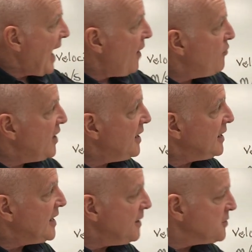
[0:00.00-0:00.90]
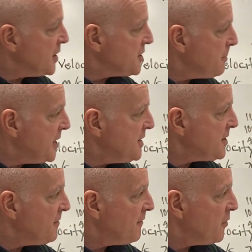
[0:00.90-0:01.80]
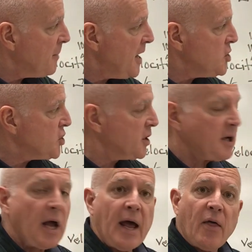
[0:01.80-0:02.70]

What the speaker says: and then gives us a piece of information